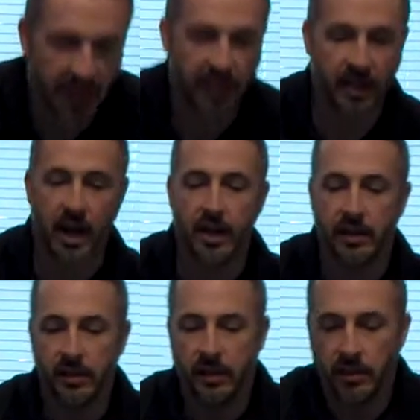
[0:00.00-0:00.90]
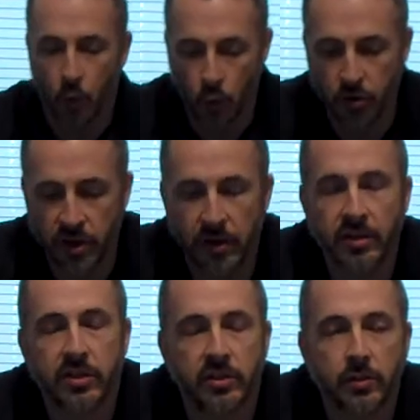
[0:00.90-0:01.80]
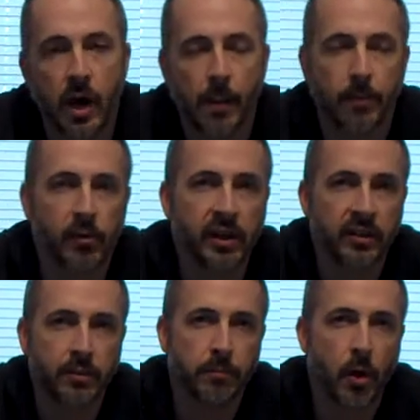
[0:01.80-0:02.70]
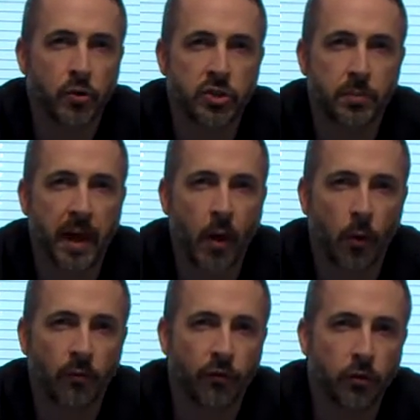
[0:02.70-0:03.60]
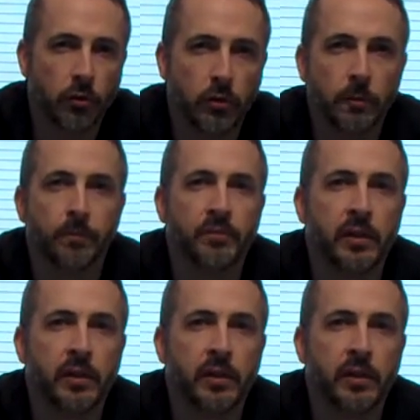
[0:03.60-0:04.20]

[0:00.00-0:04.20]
that in order to operate the most powerful